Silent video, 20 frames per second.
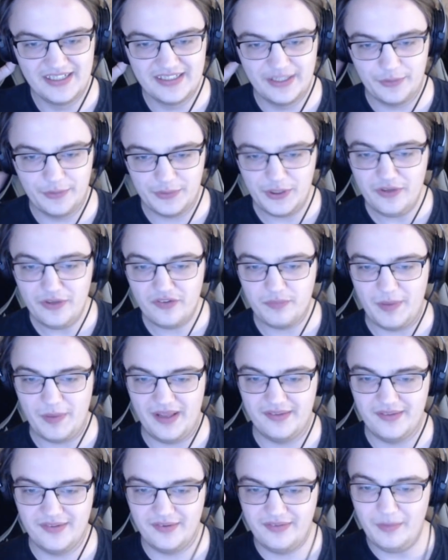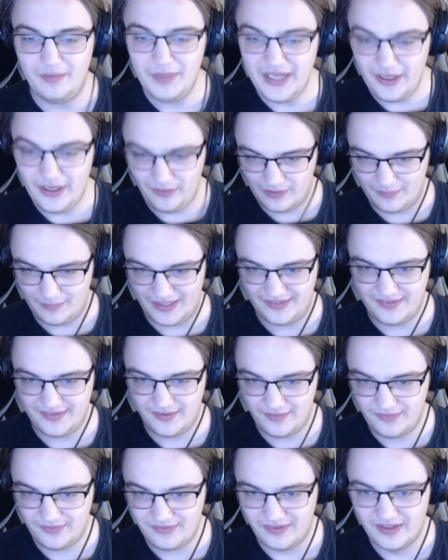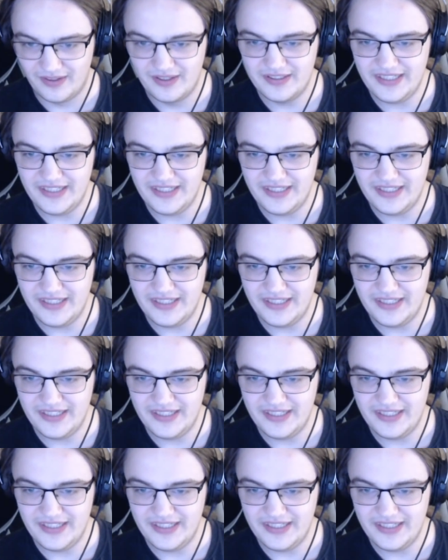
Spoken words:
The returning spells are Summon Air Elementals,